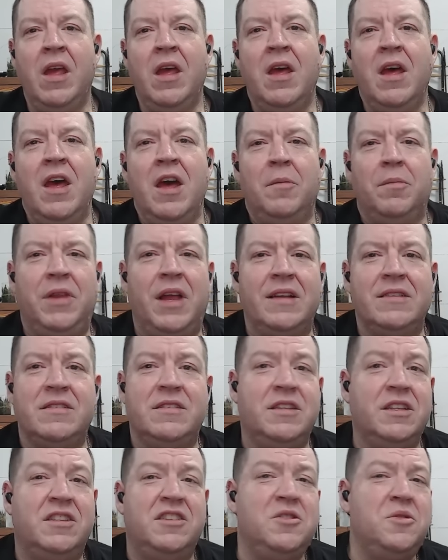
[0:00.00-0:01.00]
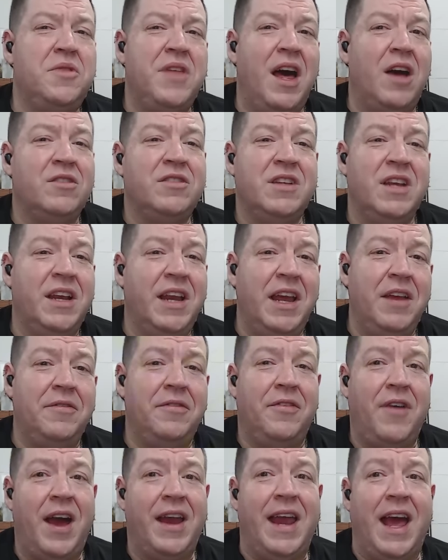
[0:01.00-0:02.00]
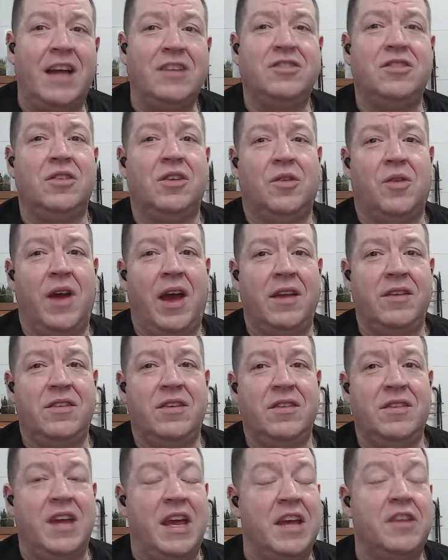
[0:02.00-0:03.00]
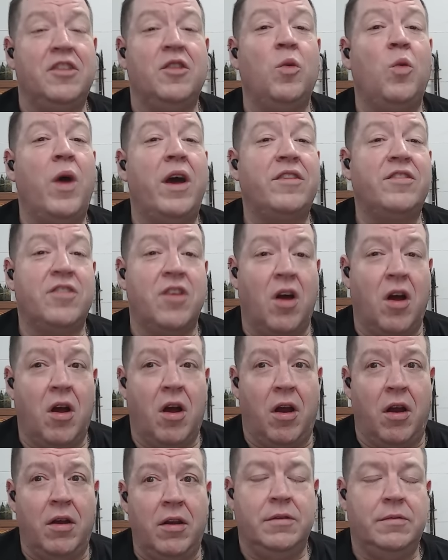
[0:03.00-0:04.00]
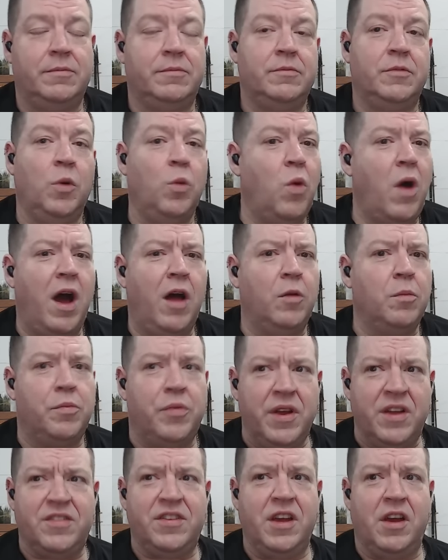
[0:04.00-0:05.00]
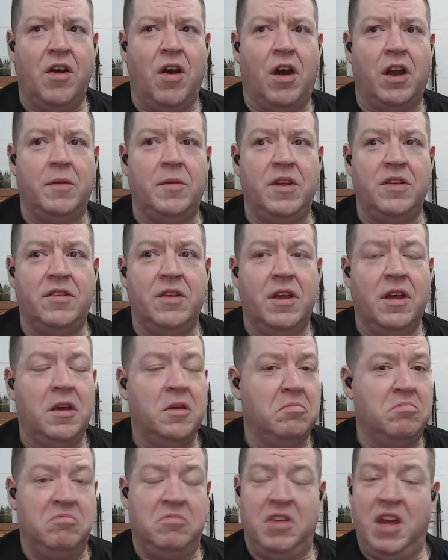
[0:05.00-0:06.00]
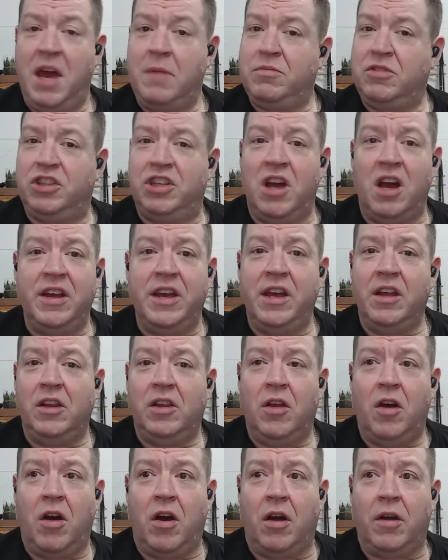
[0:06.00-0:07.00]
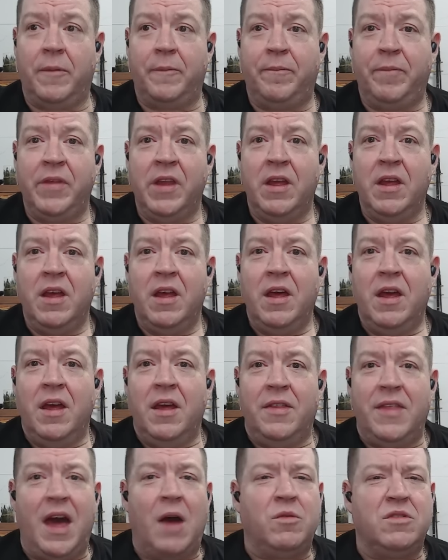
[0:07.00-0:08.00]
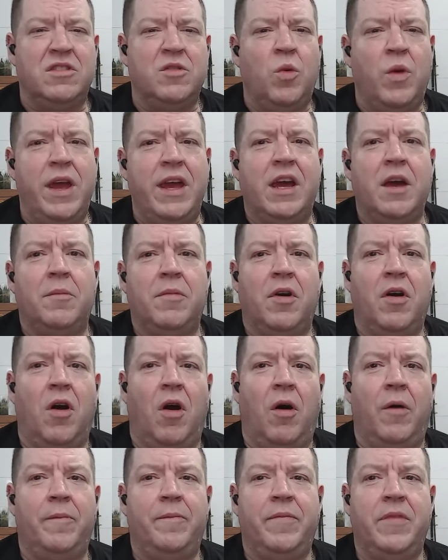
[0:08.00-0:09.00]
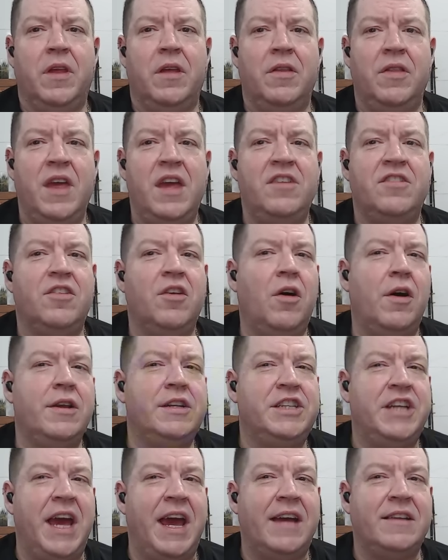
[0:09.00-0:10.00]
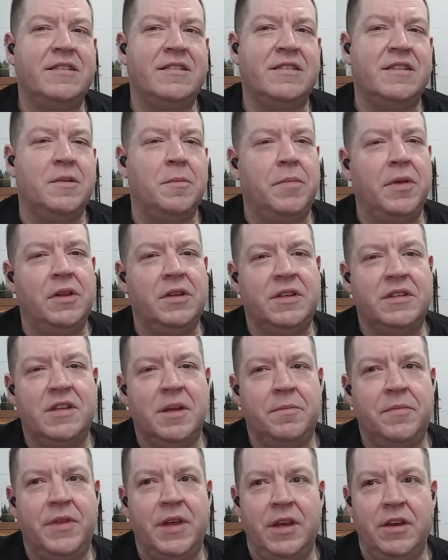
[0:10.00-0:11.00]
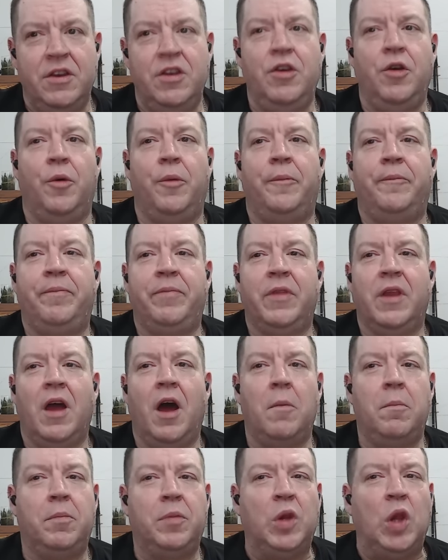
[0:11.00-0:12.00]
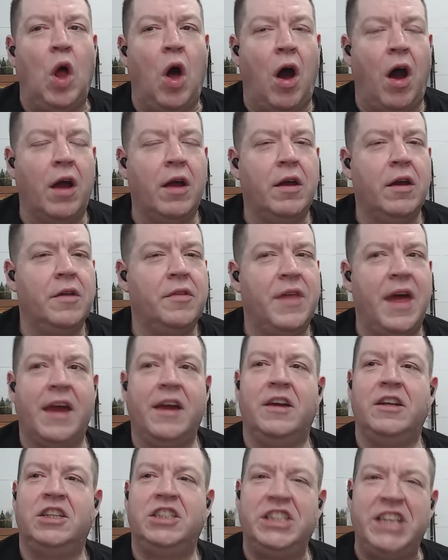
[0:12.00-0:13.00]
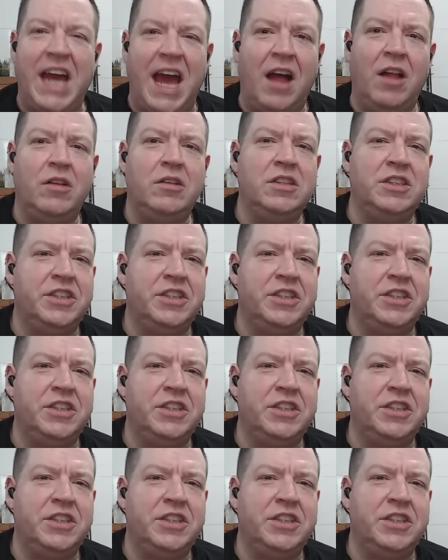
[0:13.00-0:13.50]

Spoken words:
Plus, the 2008 financial crisis hit the West hard, while BRICS economies kept chugging along. That was a wake-up call. They saw a chance to build something new, a bloc that could challenge the